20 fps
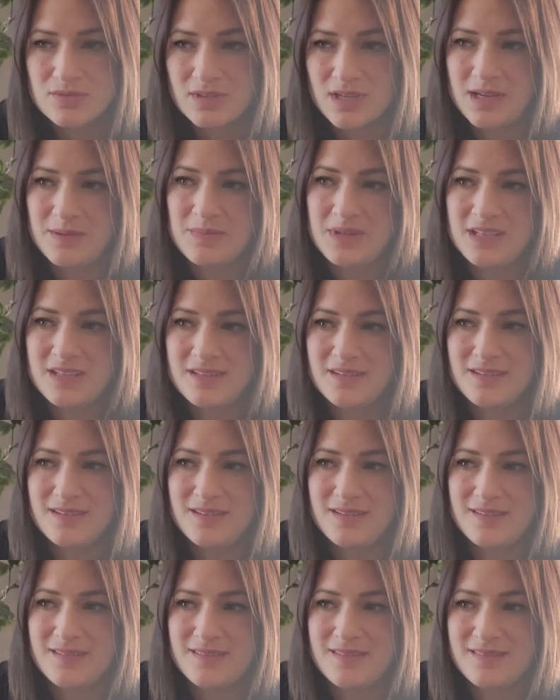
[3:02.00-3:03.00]
I mean,
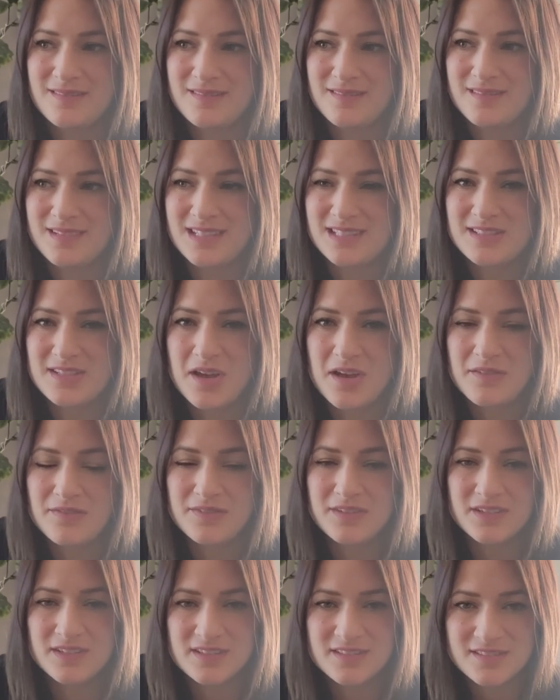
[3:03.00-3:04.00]
it's
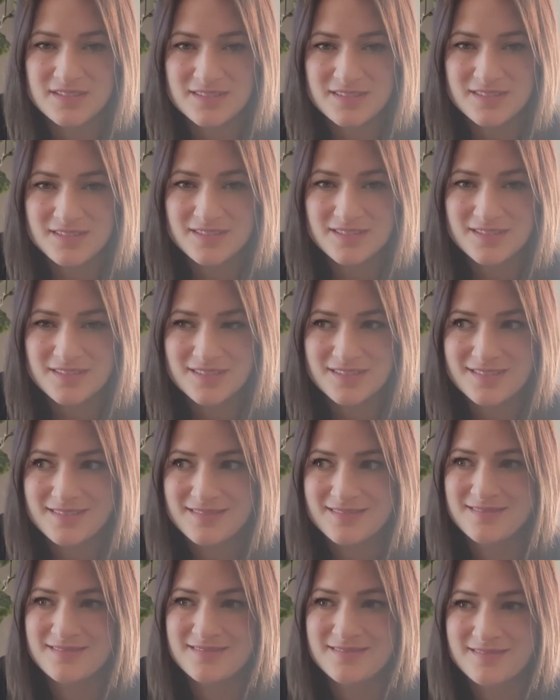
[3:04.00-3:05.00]
obvious,
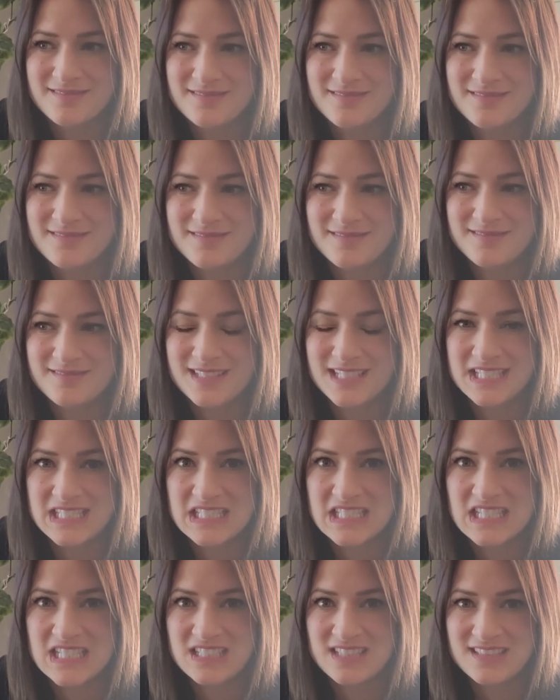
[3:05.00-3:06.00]

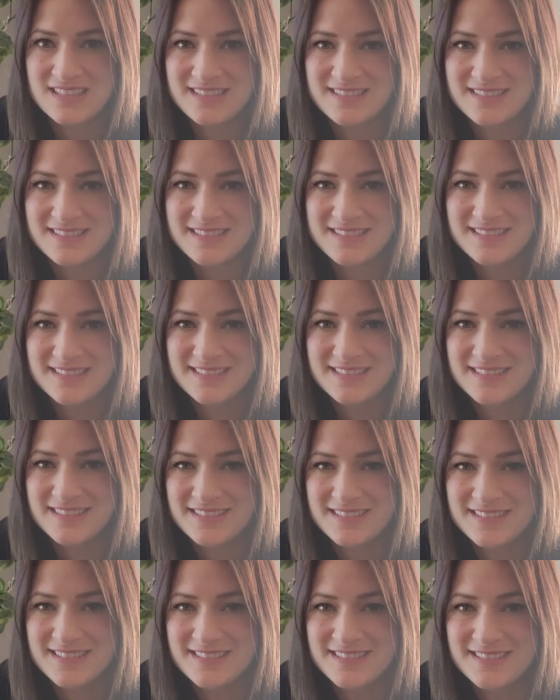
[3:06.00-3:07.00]
isn't it?
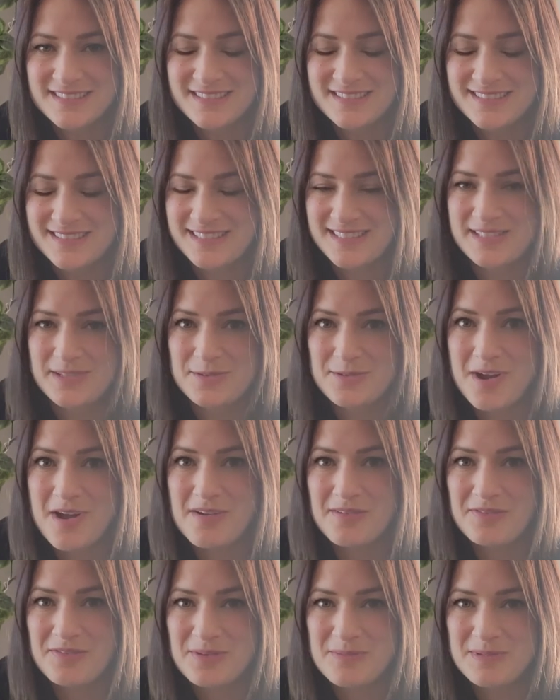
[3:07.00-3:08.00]
Is it
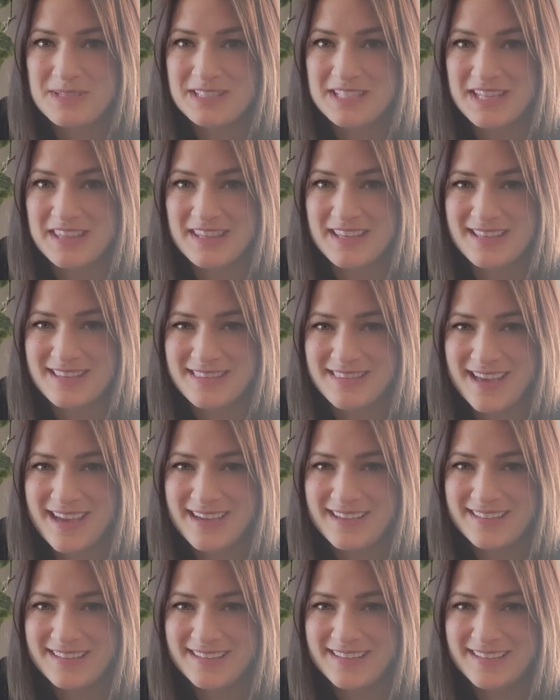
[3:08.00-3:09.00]
wrong for me to think that?